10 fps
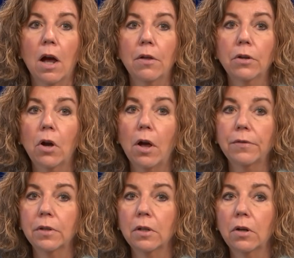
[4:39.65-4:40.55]
Other
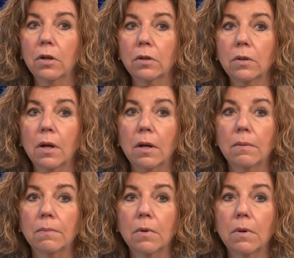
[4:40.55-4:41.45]
costs incurred
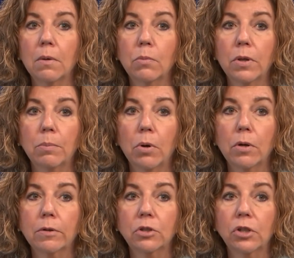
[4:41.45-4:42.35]
with a
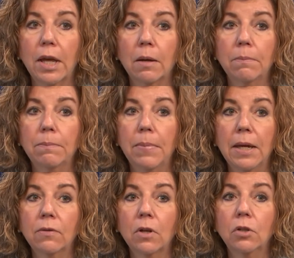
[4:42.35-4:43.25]
brokerage account
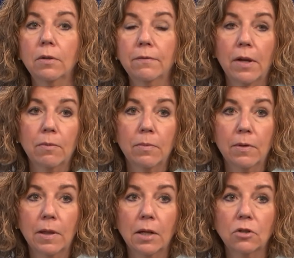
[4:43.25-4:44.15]
based on your investment
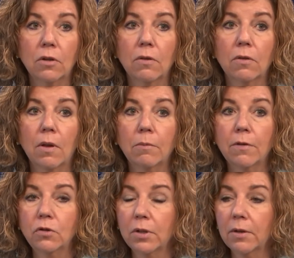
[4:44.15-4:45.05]
selections,
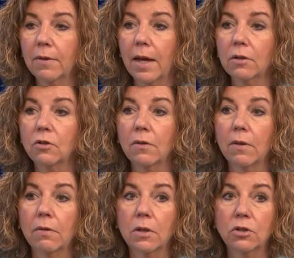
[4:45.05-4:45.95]
number of
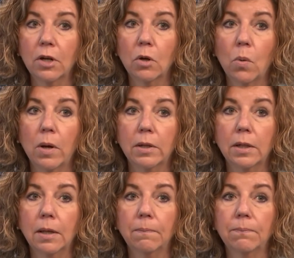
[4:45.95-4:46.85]
transactions, and the share quantity.